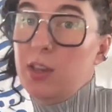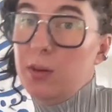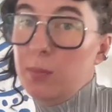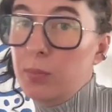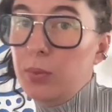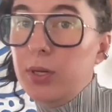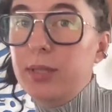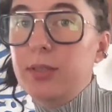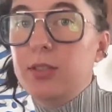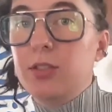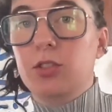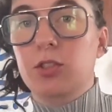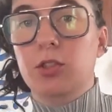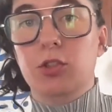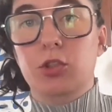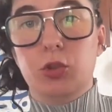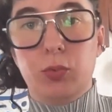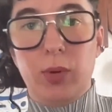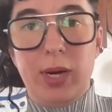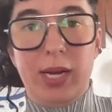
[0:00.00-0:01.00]
inputs to
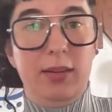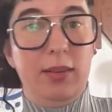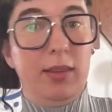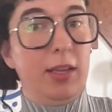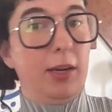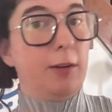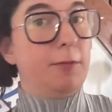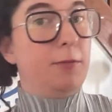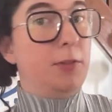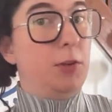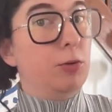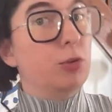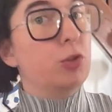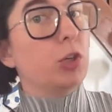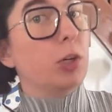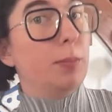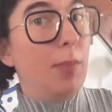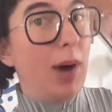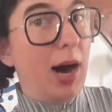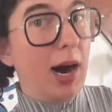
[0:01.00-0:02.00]
train their
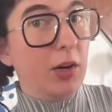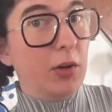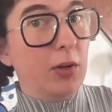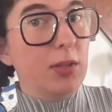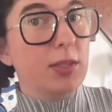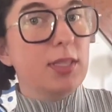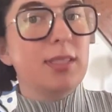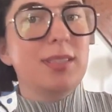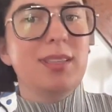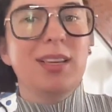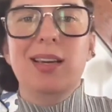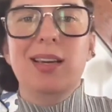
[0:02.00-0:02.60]
future models,